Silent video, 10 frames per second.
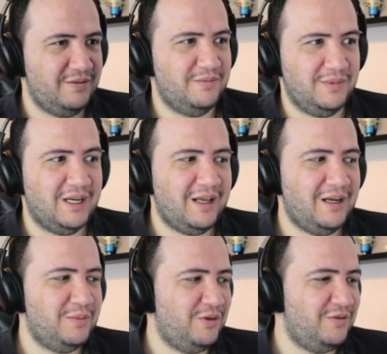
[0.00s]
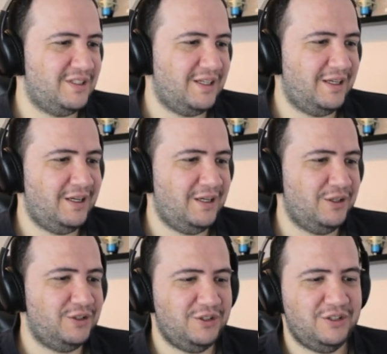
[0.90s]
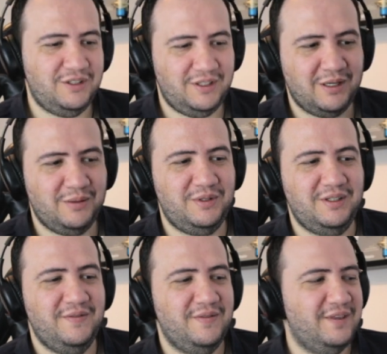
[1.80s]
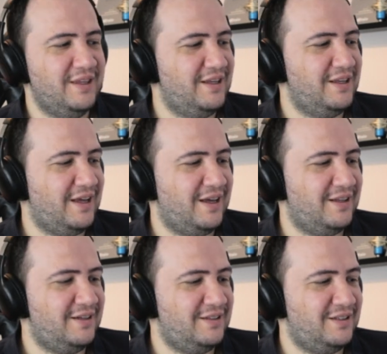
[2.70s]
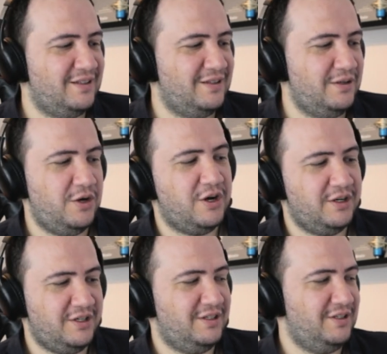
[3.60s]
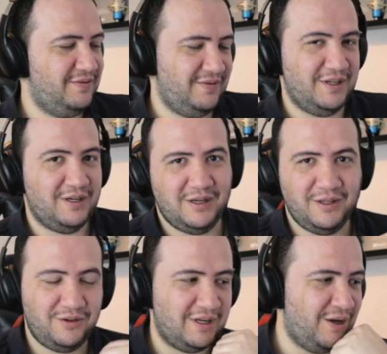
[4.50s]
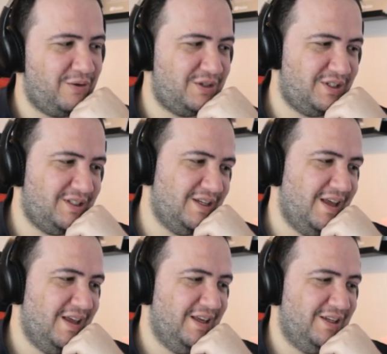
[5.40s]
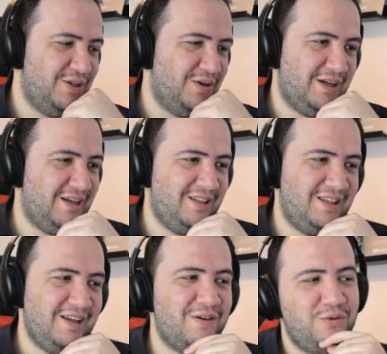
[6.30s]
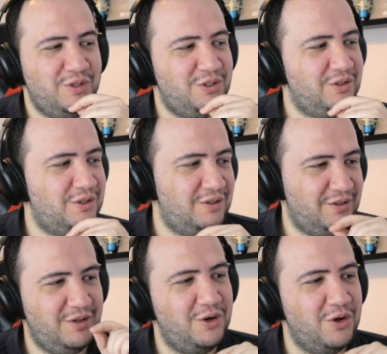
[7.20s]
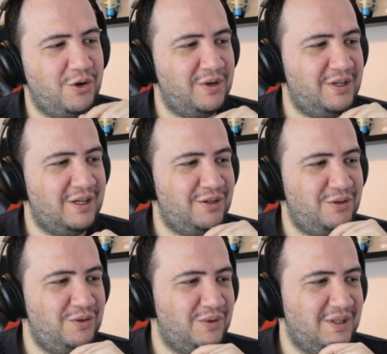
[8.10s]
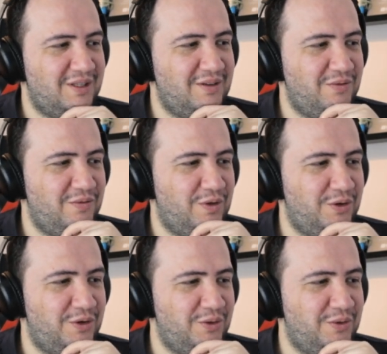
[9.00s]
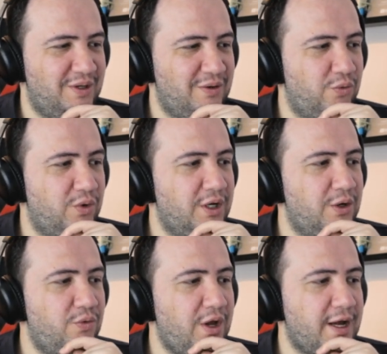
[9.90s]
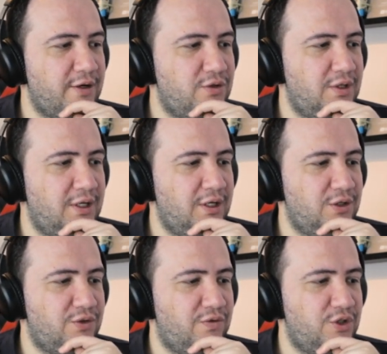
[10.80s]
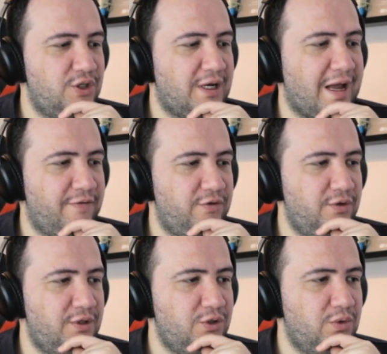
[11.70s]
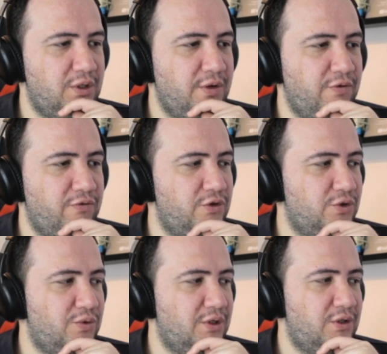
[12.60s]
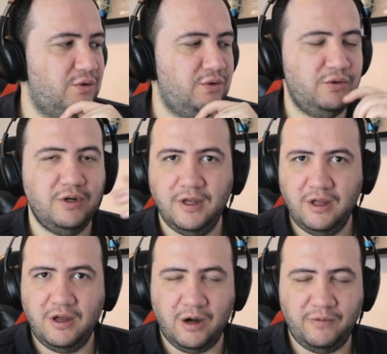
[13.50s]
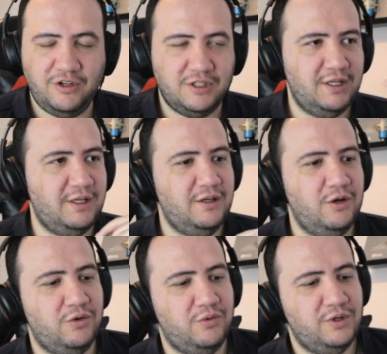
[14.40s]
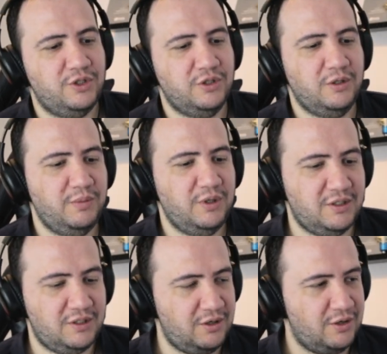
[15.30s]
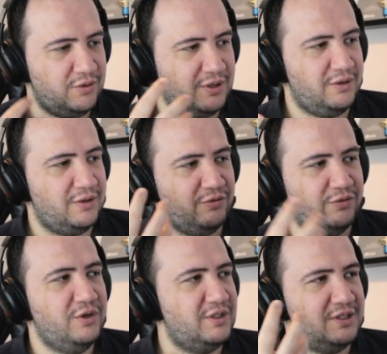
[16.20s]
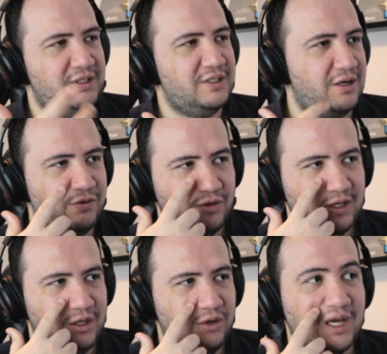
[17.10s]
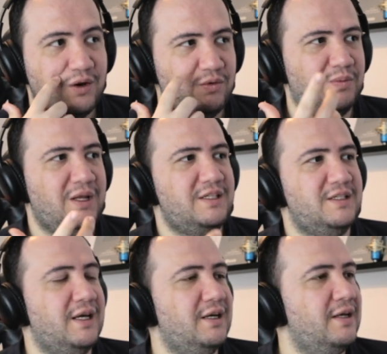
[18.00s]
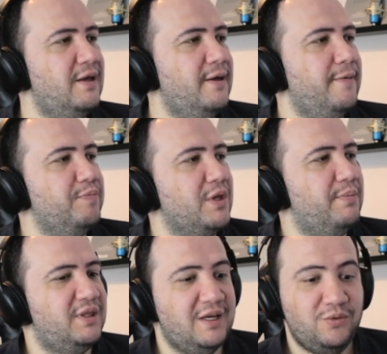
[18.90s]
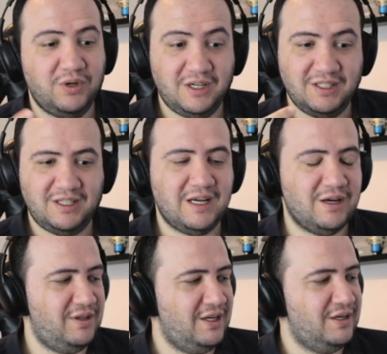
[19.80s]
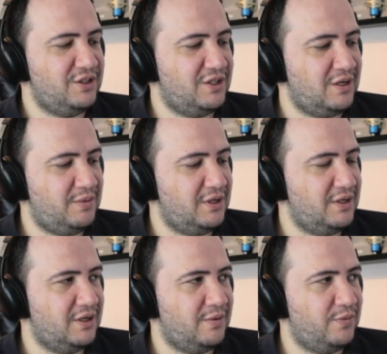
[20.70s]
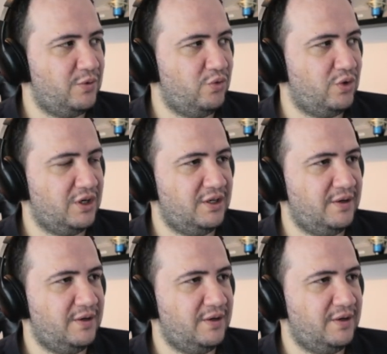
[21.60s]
Malayalam movies in English dubbed and not other languages. So I, I think everyone should go and, and do what they're doing. We're going to react to the English version after this one. First, we're going to do, obviously, the original because, you know, the, the voices and everything, you can't replace that. But then we're going to see how the English dubbed um, worked.